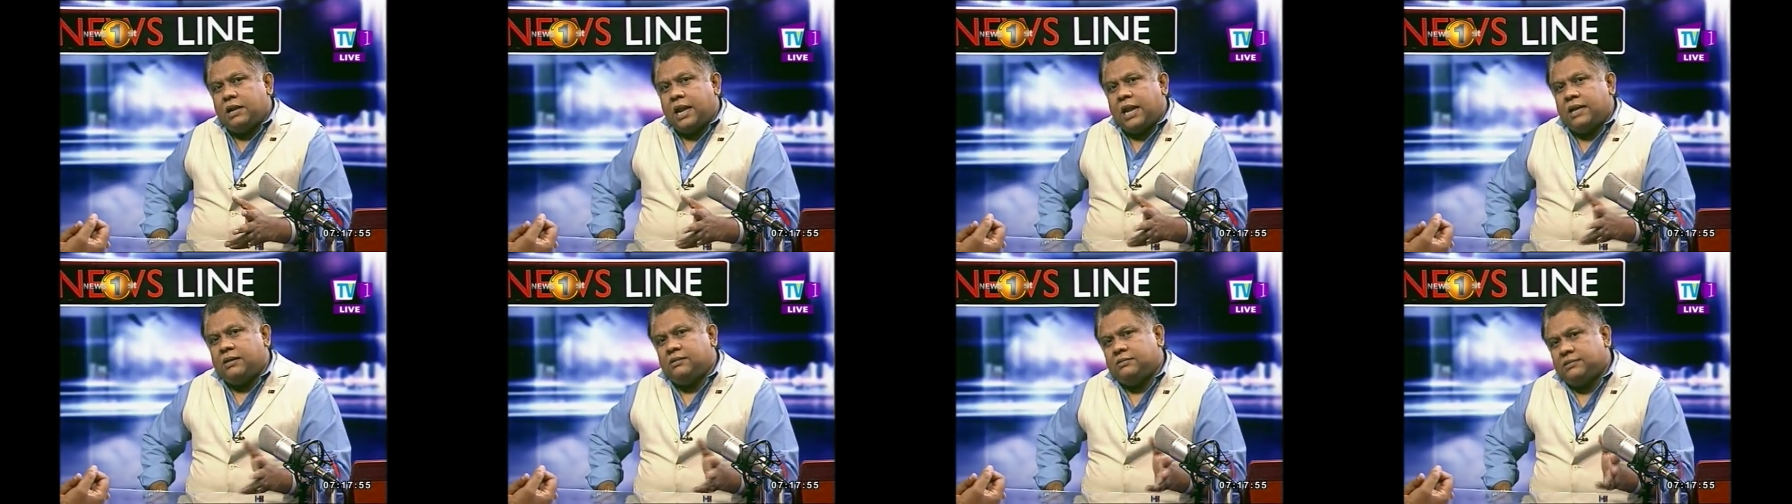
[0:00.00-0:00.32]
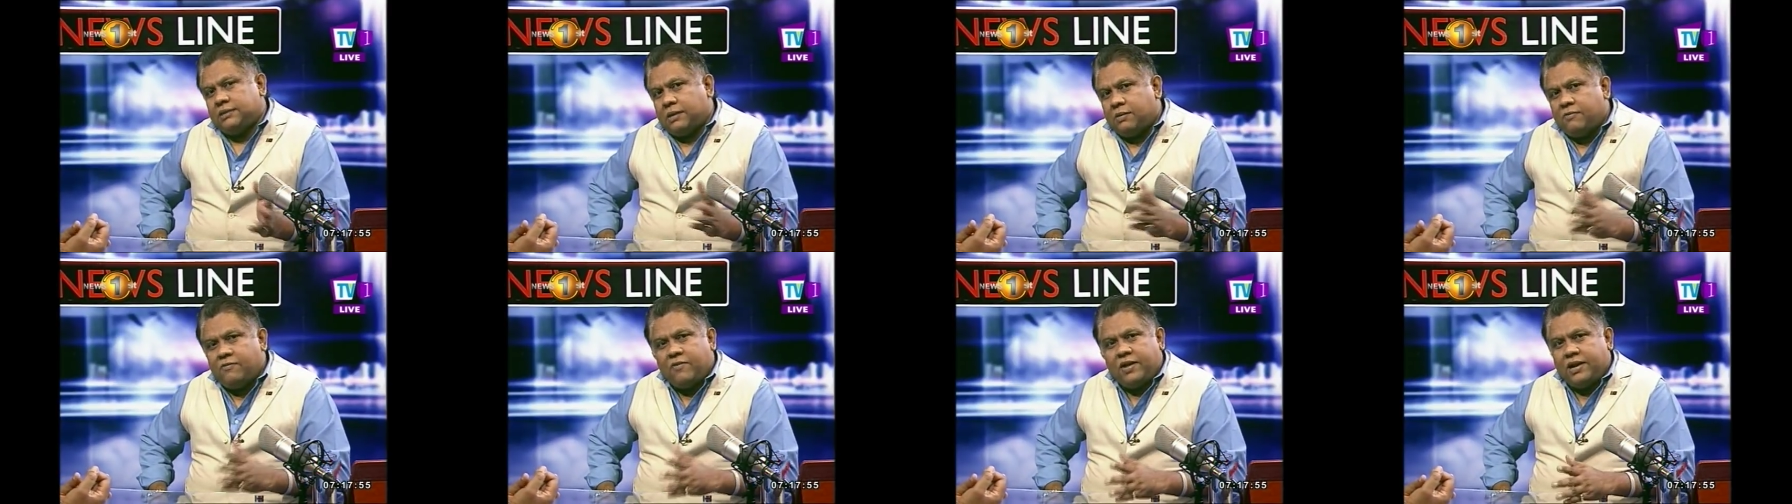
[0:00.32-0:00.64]
and
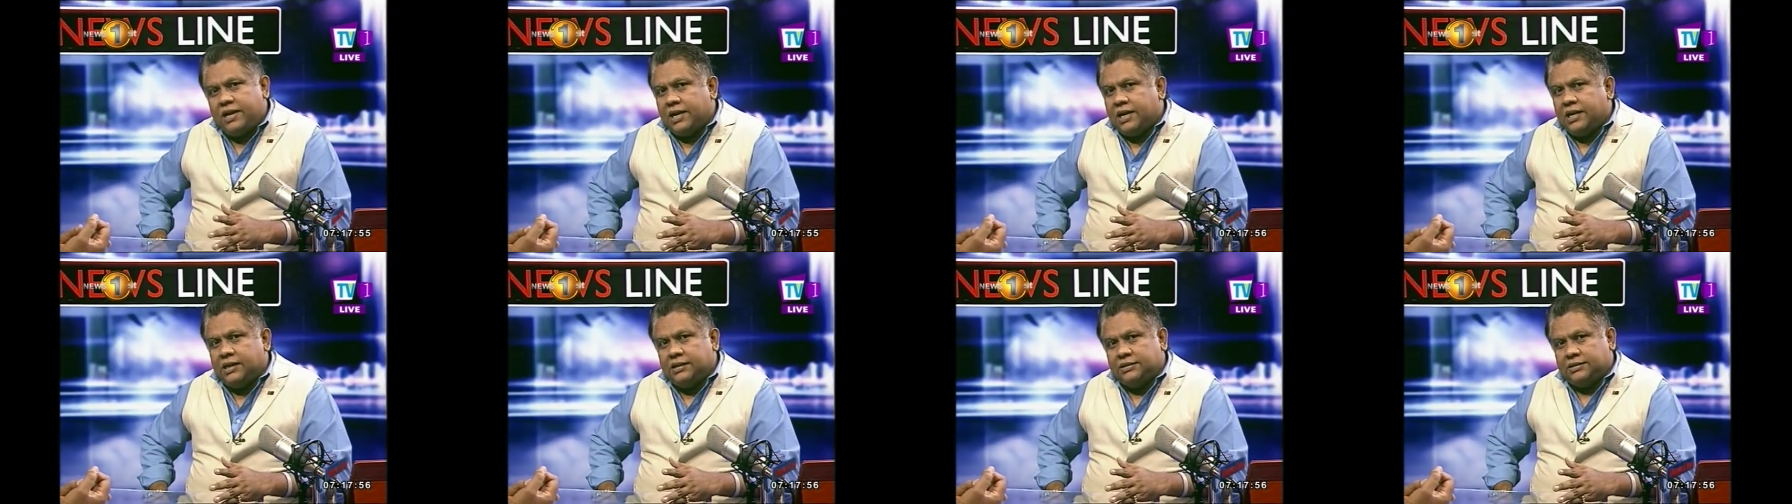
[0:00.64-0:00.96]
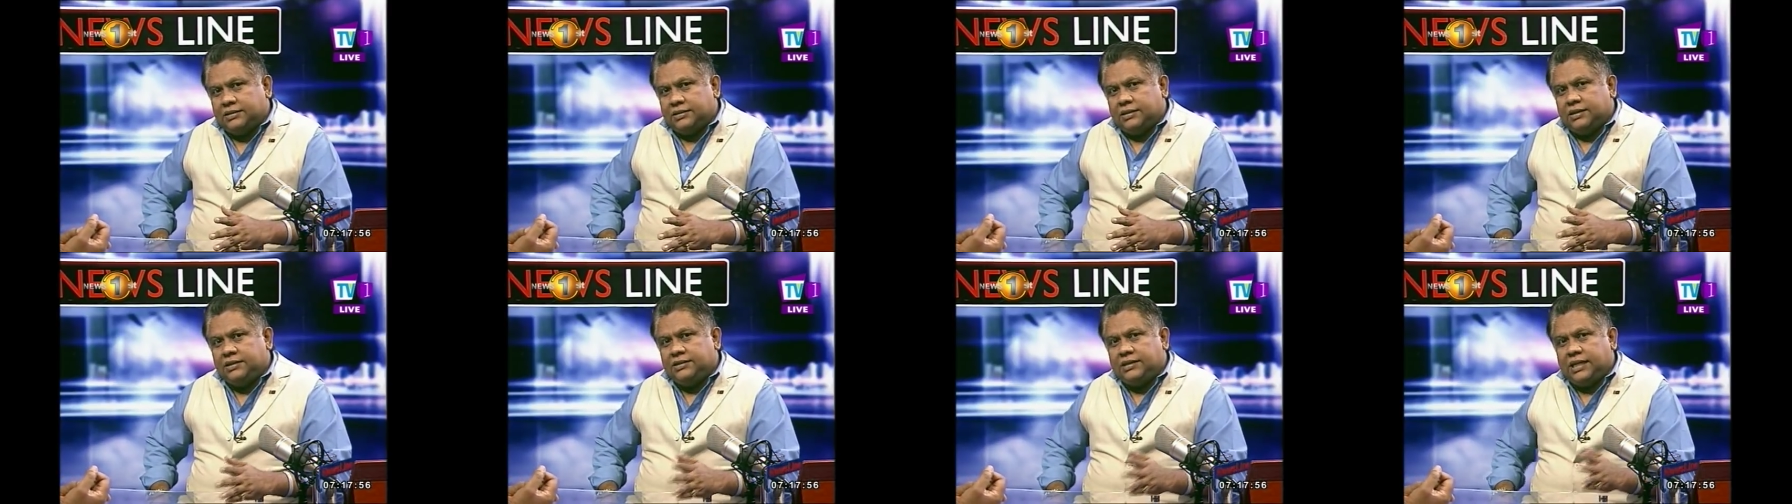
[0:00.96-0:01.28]
someone
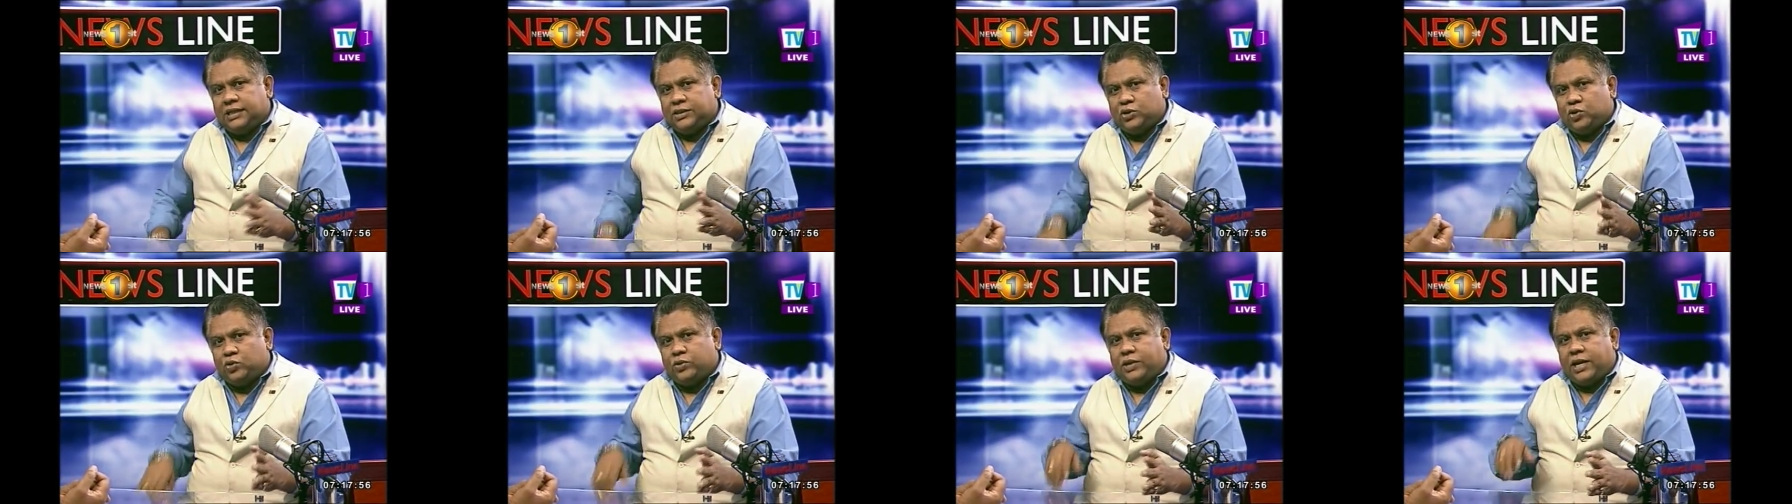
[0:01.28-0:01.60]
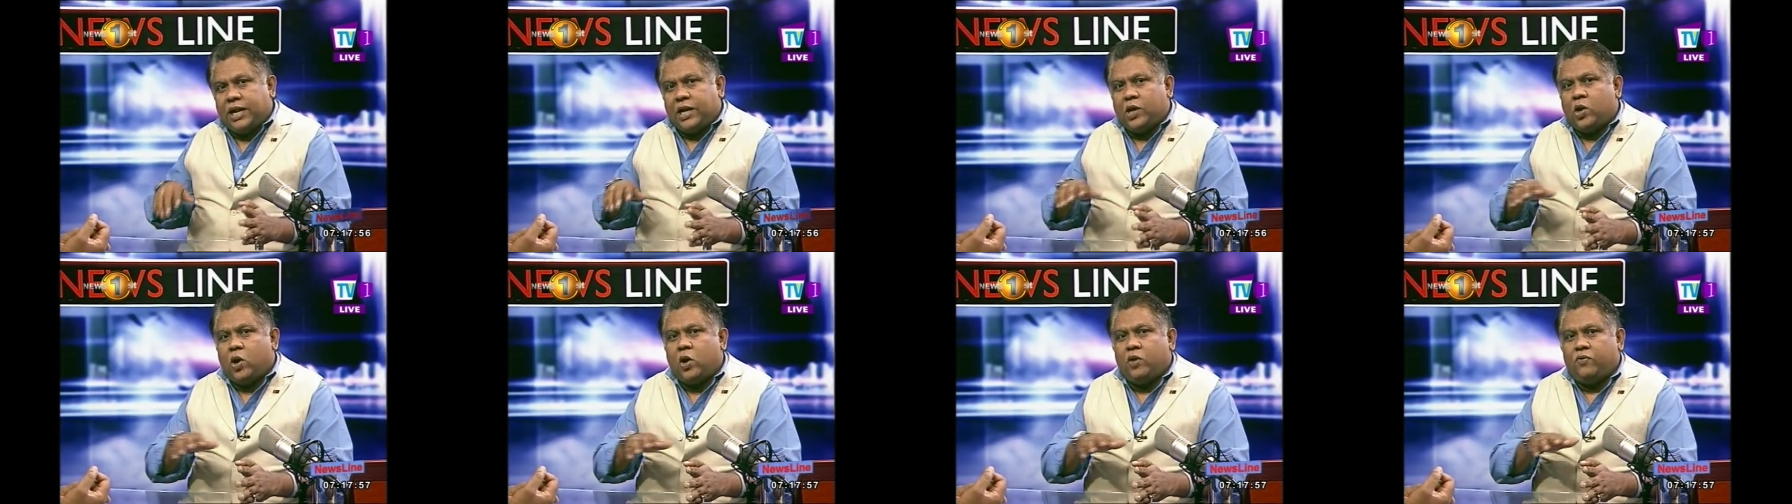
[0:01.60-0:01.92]
else's has to
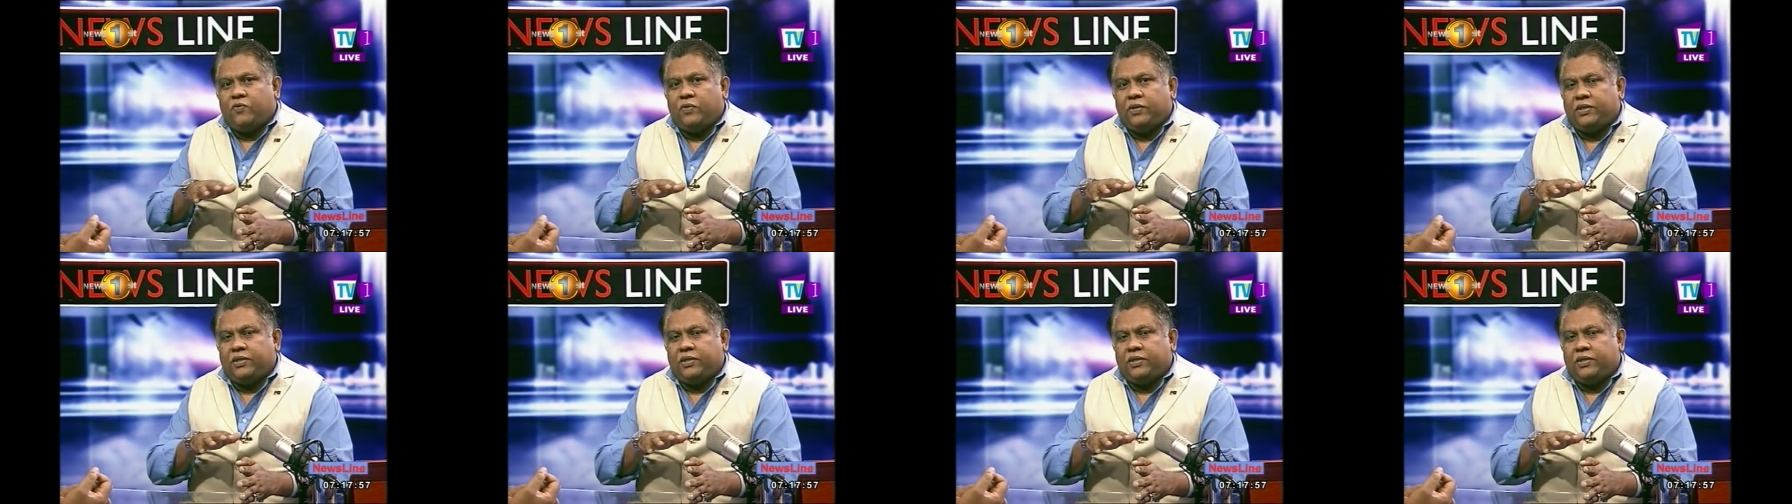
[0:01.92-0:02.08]
drag on